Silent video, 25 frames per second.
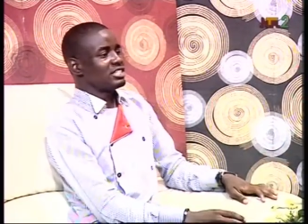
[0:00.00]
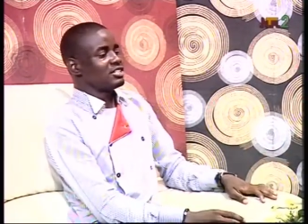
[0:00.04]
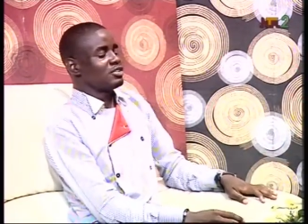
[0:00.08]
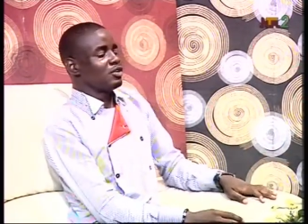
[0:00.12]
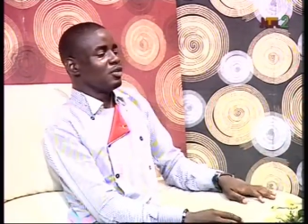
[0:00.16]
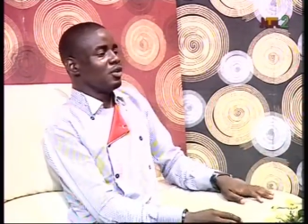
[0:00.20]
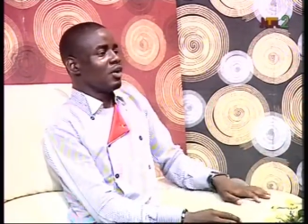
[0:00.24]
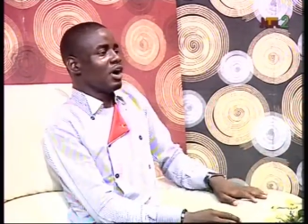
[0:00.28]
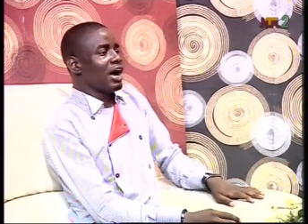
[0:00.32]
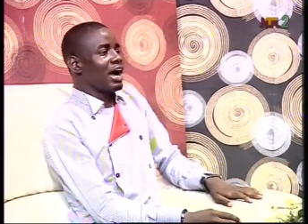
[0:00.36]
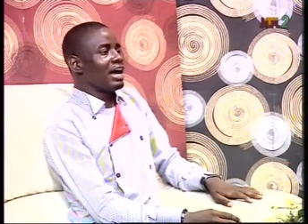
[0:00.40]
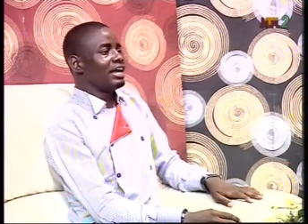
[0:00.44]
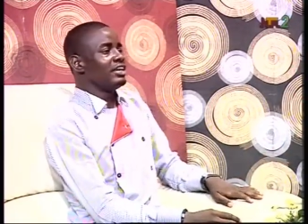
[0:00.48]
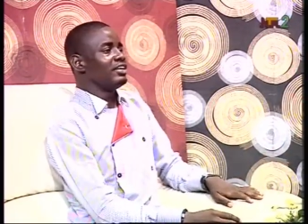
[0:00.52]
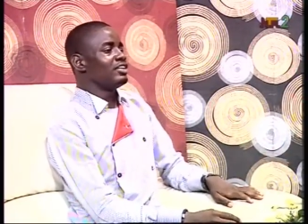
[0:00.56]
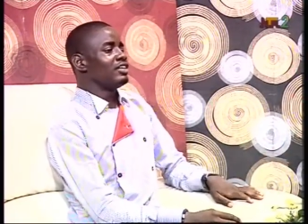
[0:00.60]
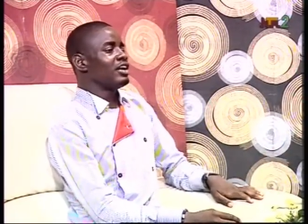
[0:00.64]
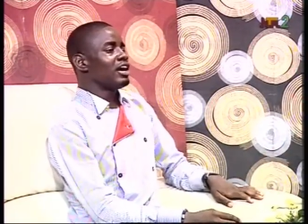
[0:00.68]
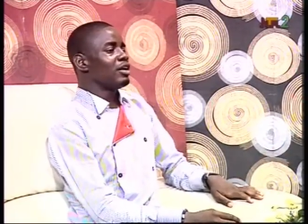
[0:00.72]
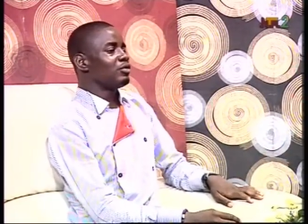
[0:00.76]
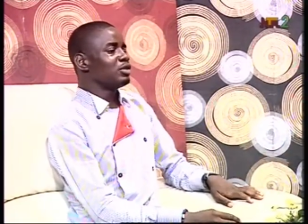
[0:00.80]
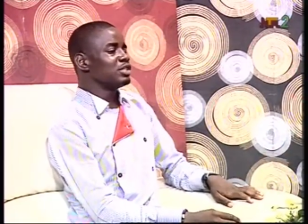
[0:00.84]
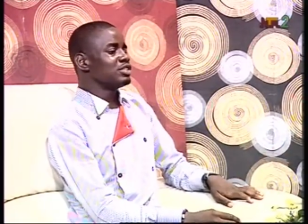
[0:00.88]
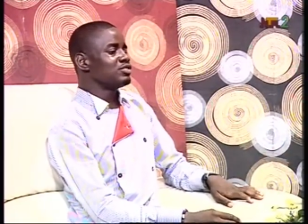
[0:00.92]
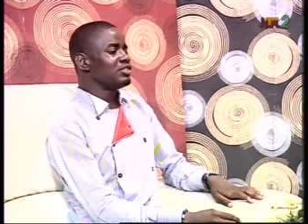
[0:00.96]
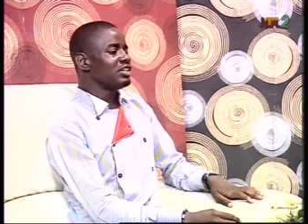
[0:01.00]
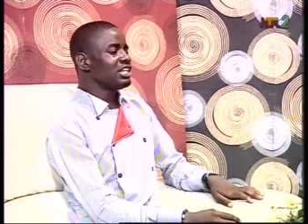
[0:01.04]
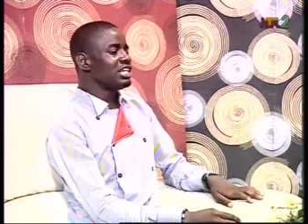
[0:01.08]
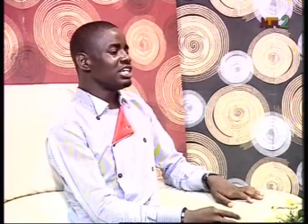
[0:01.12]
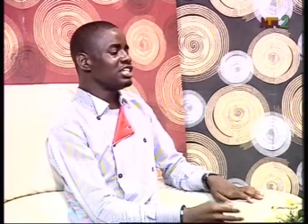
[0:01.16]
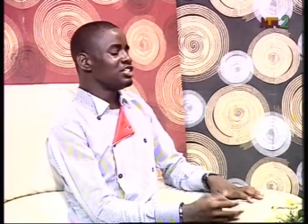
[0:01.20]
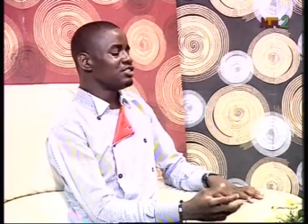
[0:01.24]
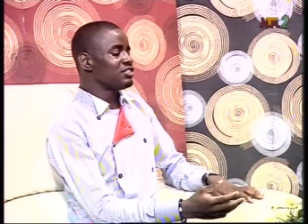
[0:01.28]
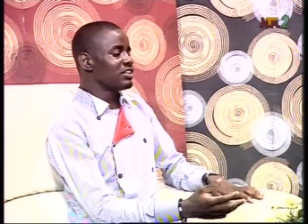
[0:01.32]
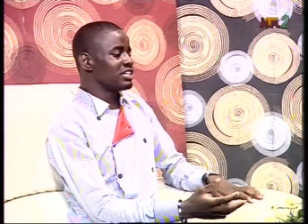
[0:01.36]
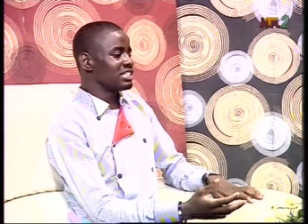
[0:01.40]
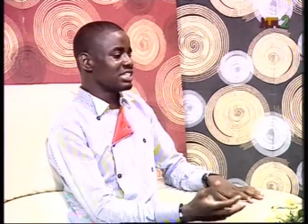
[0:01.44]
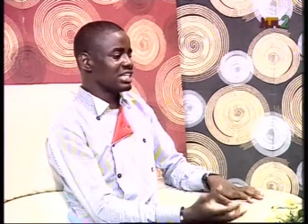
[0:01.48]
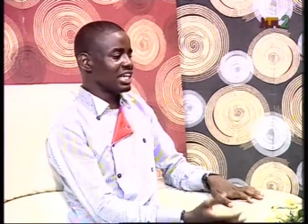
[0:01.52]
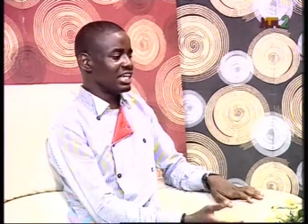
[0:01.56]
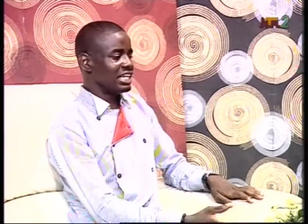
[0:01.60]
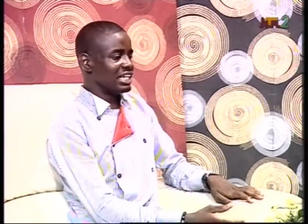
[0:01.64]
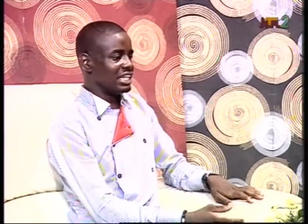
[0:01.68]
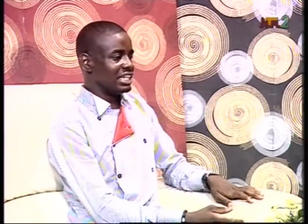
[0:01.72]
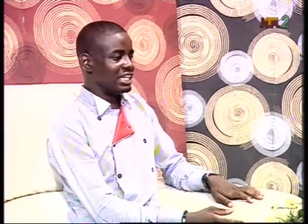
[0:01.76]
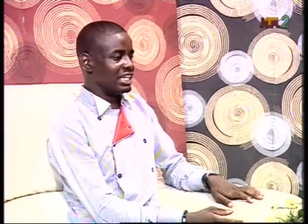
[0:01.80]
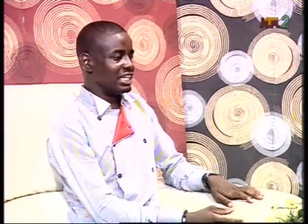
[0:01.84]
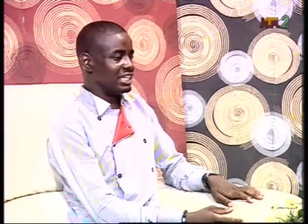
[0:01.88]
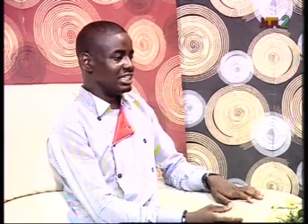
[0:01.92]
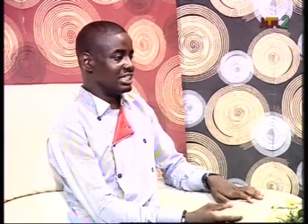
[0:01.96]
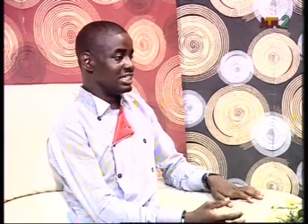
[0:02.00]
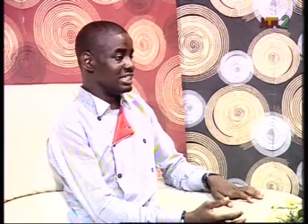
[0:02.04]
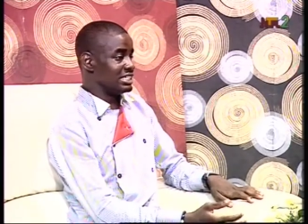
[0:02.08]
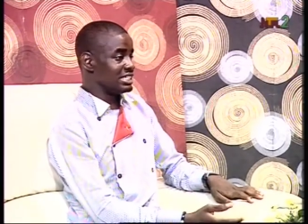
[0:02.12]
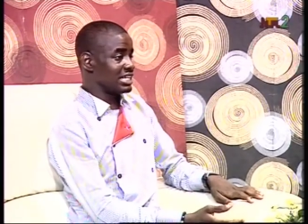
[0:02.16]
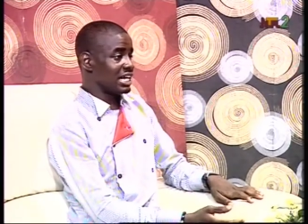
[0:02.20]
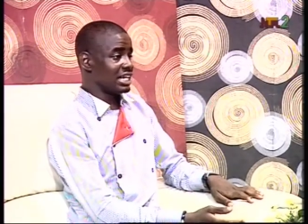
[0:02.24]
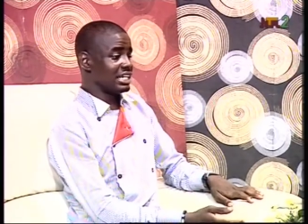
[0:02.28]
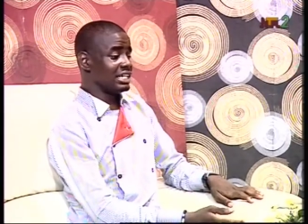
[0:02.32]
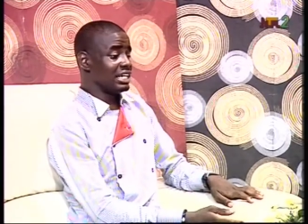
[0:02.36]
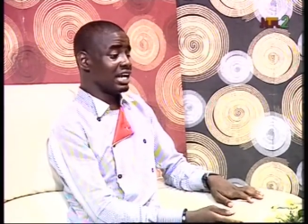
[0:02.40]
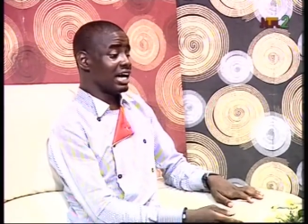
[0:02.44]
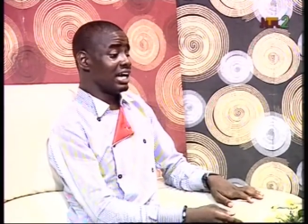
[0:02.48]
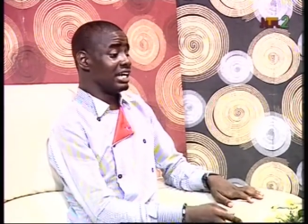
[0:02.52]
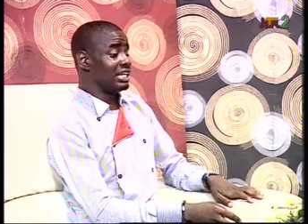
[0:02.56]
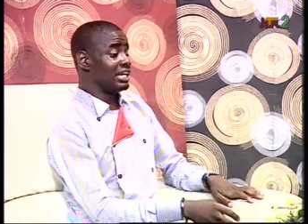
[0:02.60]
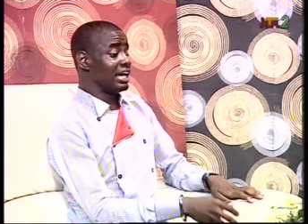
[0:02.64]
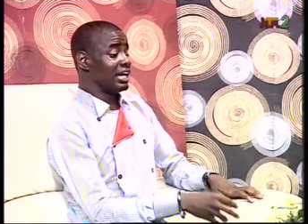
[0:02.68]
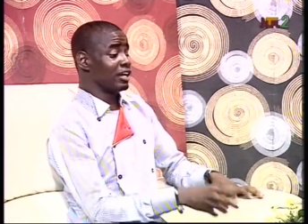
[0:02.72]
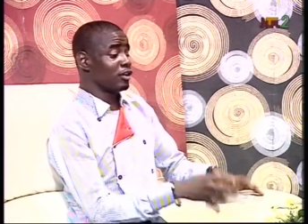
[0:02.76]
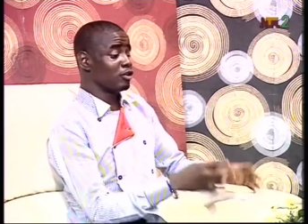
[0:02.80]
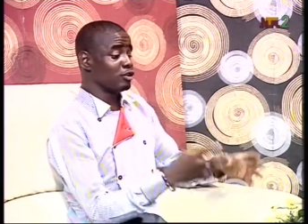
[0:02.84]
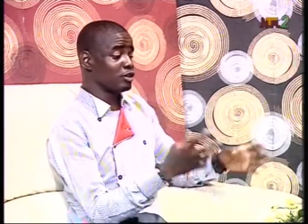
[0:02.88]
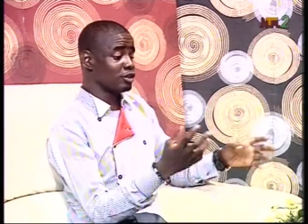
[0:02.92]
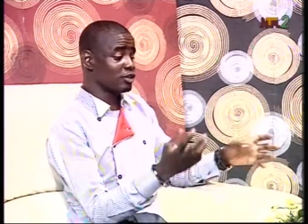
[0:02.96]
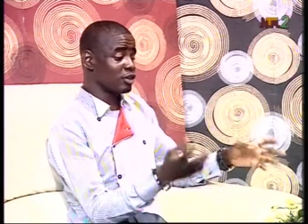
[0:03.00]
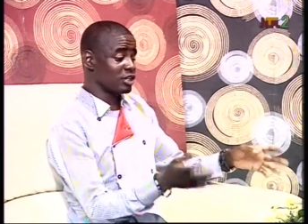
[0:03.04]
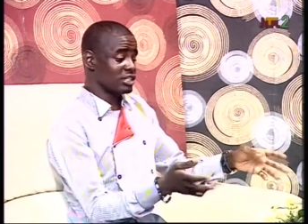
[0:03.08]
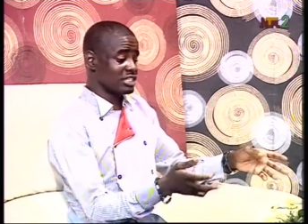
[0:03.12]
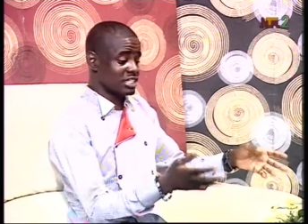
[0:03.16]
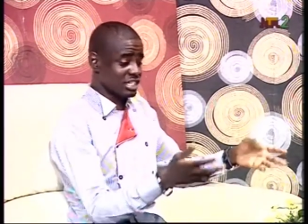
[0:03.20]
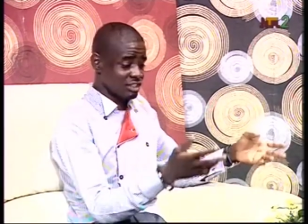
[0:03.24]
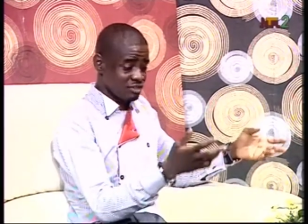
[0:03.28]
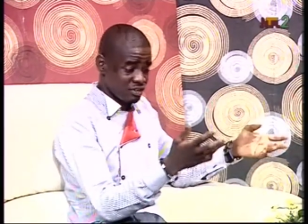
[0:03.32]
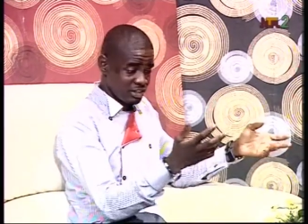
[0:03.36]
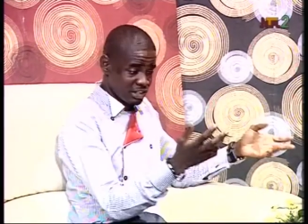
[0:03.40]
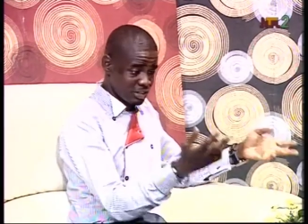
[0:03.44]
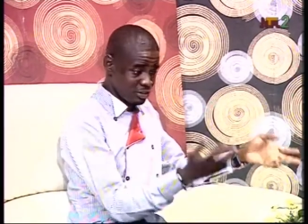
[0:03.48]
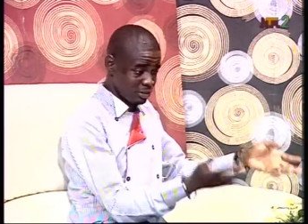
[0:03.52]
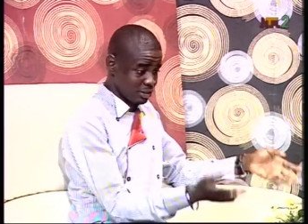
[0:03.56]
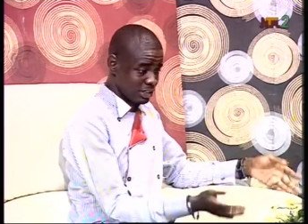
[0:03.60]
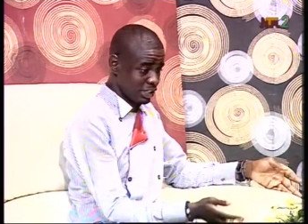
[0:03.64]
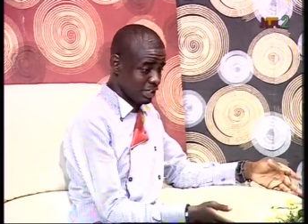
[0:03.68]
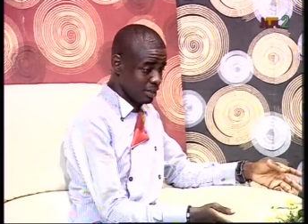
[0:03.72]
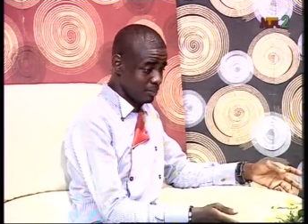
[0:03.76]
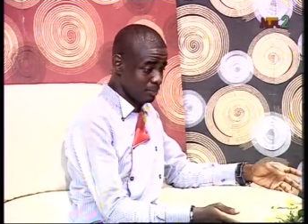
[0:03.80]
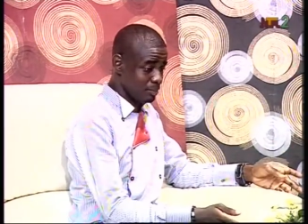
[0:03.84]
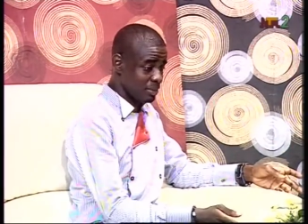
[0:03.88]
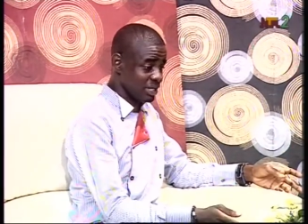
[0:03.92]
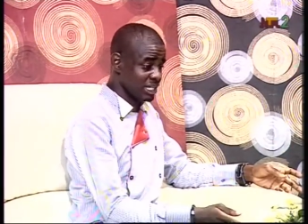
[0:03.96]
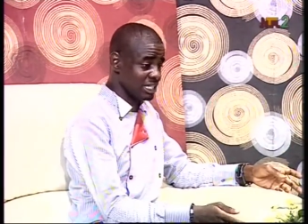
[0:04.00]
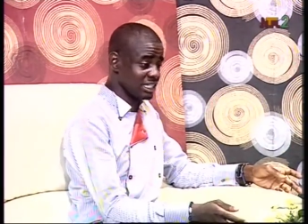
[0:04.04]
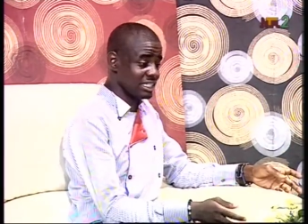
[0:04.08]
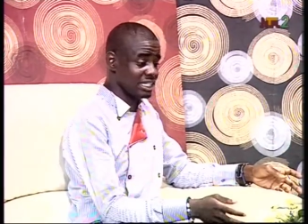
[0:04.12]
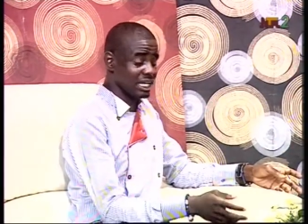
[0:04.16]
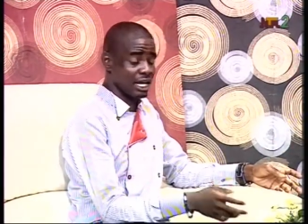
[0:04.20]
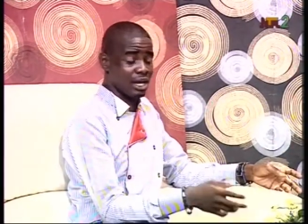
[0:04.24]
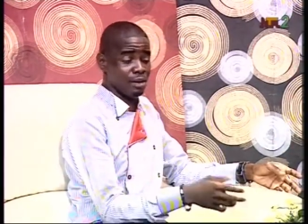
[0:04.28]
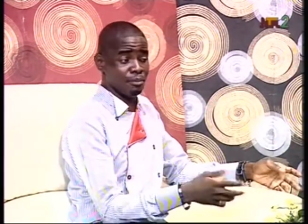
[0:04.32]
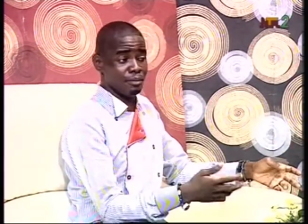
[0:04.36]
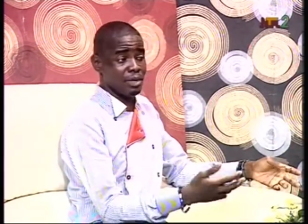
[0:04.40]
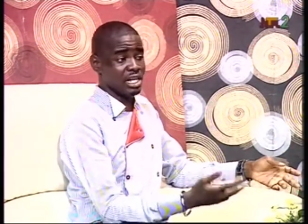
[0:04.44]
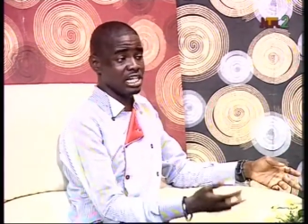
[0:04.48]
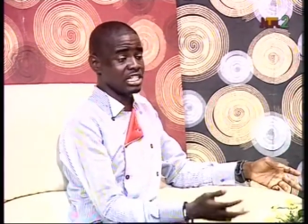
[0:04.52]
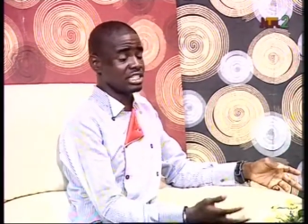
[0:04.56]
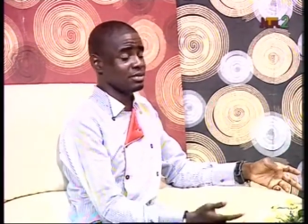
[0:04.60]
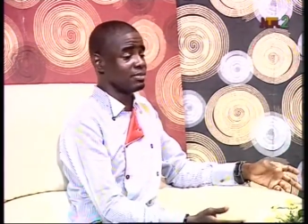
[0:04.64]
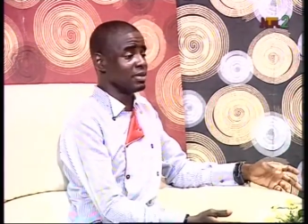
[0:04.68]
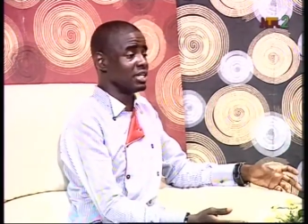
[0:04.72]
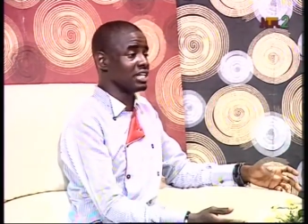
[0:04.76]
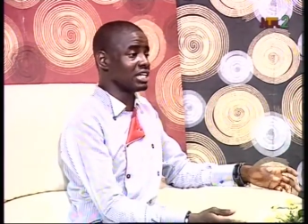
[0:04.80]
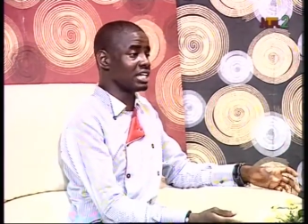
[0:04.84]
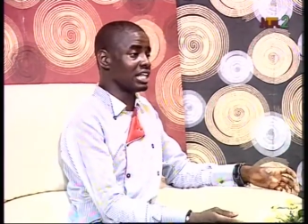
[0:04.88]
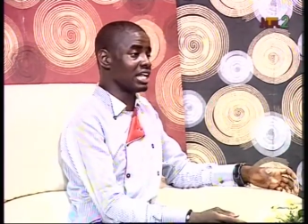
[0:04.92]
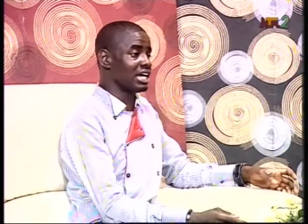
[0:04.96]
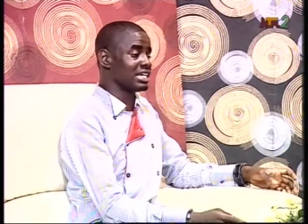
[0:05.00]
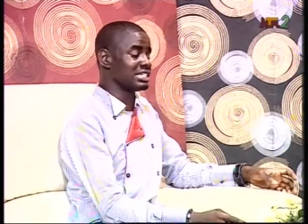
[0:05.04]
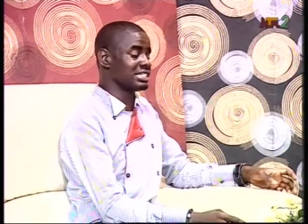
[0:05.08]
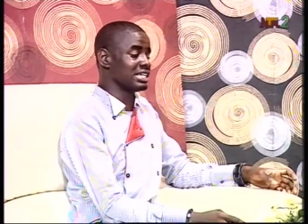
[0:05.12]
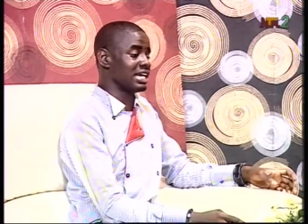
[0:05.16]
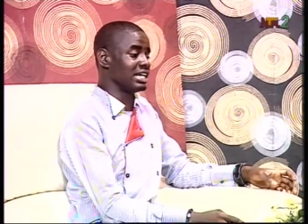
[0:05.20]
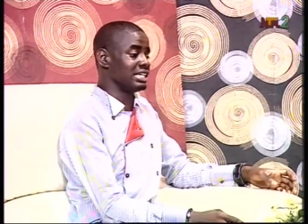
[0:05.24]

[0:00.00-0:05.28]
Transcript: So you know, I was really interested in the design, and I couldn't concentrate on the bead embellishment class.